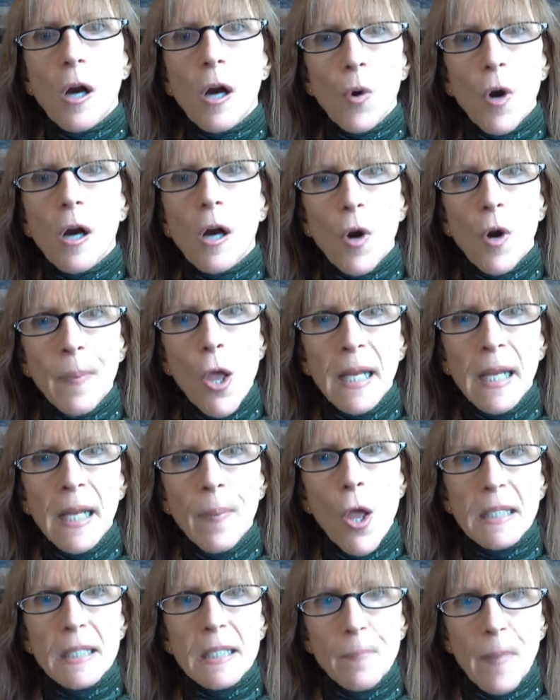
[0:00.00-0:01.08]
more open and
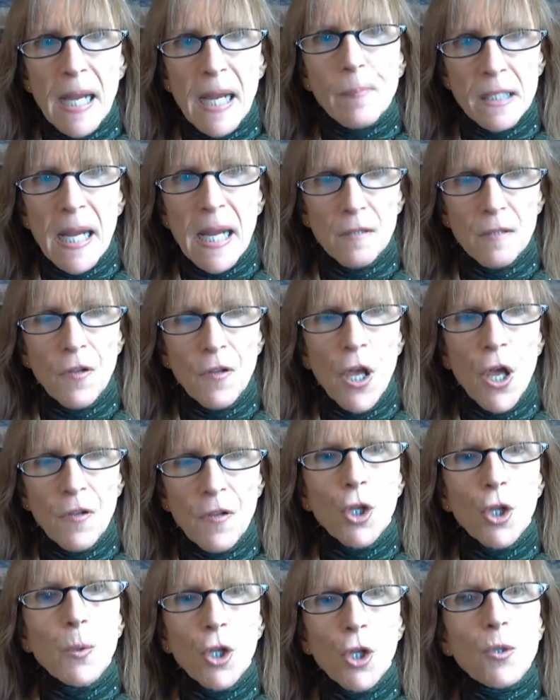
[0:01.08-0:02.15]
expansive.
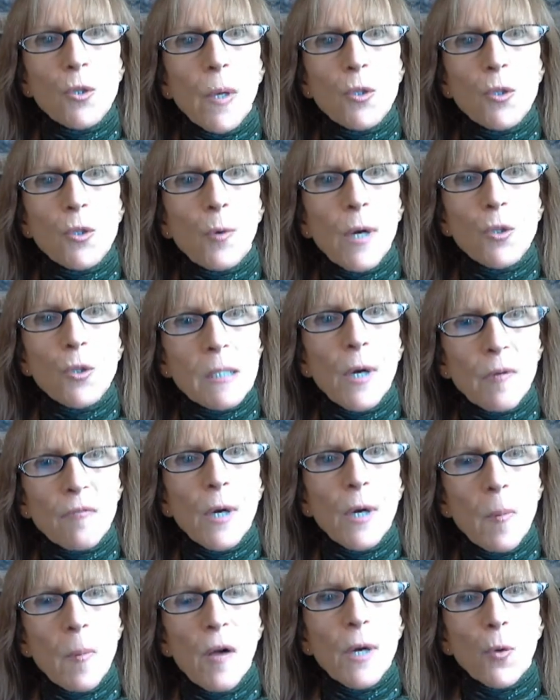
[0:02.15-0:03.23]
You enjoy a respite
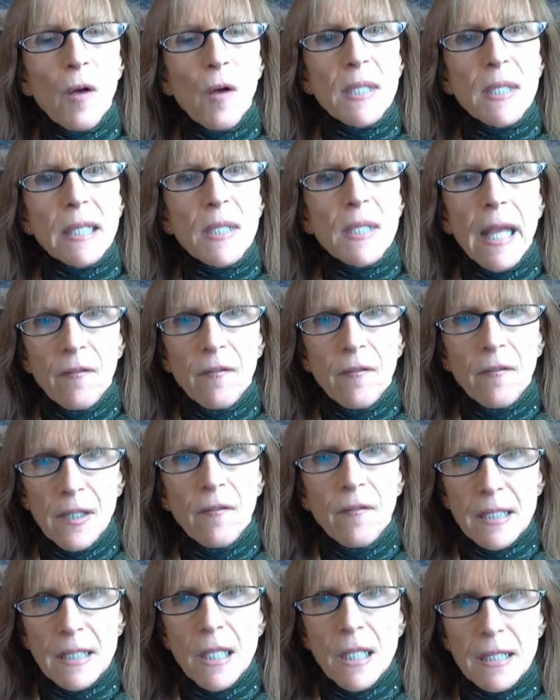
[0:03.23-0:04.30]
from all the recent
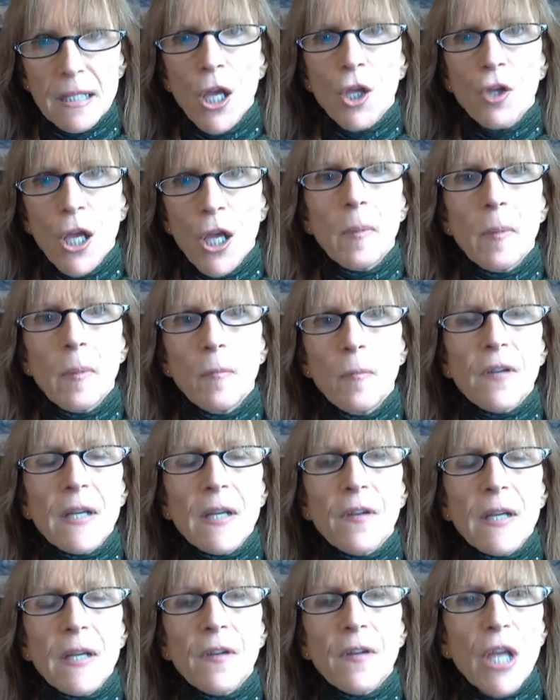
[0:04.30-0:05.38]
heaviness. You've been
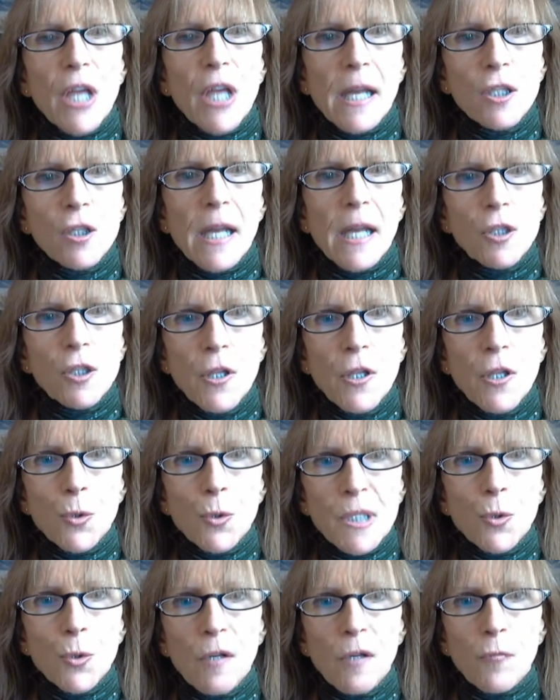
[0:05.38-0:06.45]
facing shadows within
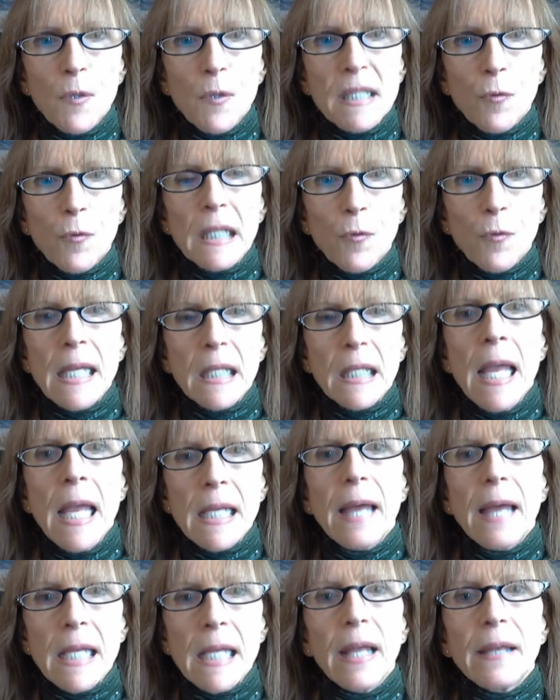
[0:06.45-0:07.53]
yourself recently,
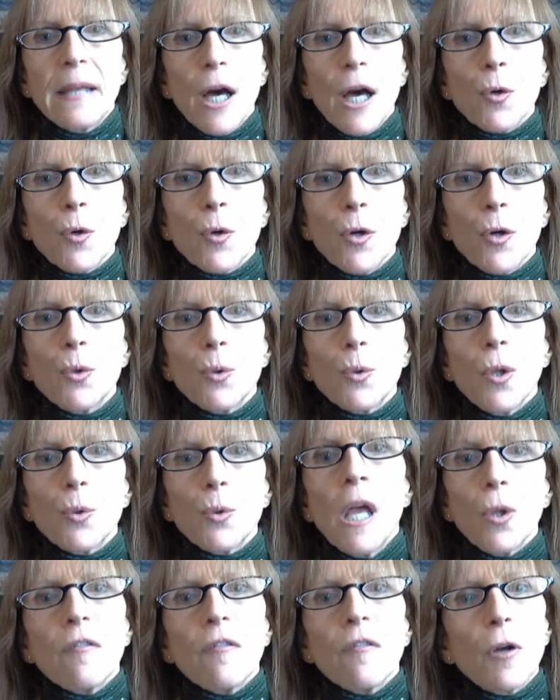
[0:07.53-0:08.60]
and now you'll
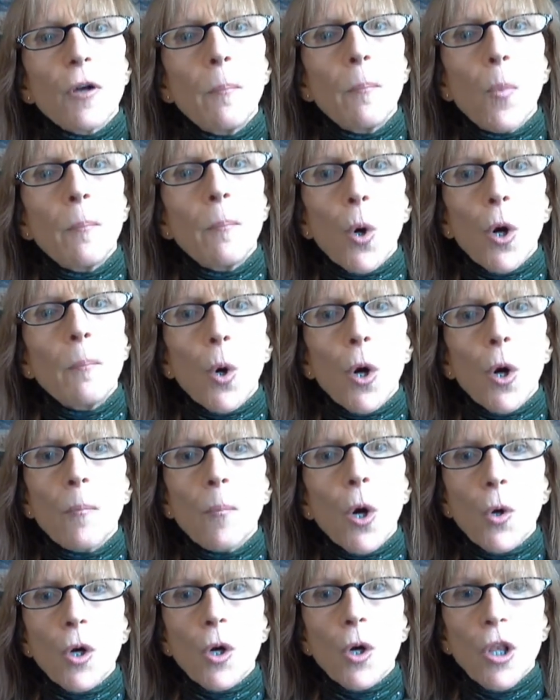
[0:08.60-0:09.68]
feel more
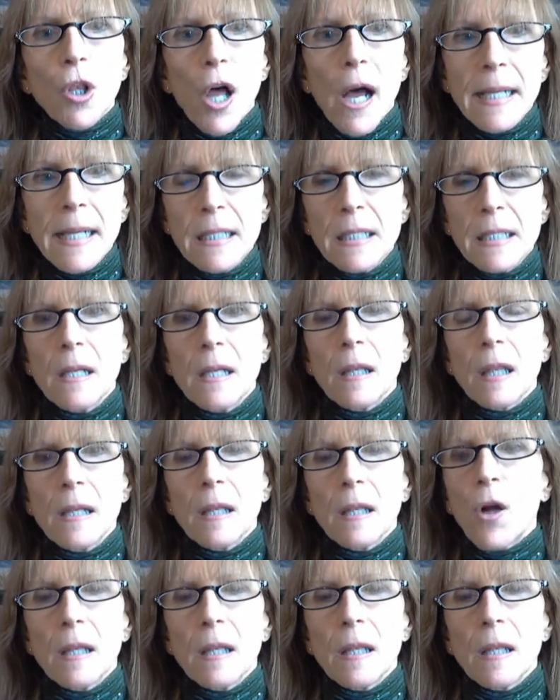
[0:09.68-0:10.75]
more light
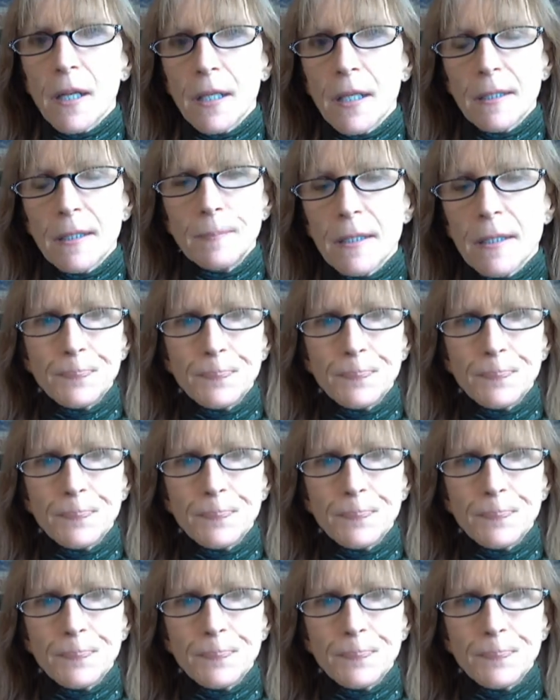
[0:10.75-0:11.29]
lighthearted.